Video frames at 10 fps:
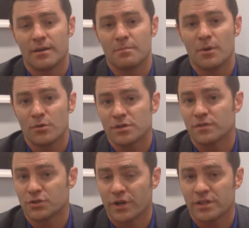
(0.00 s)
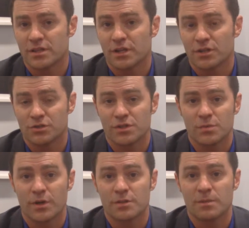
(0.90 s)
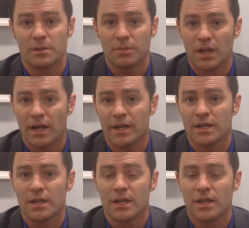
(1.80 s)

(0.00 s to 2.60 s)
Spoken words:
most of the transit countries where it's been applied.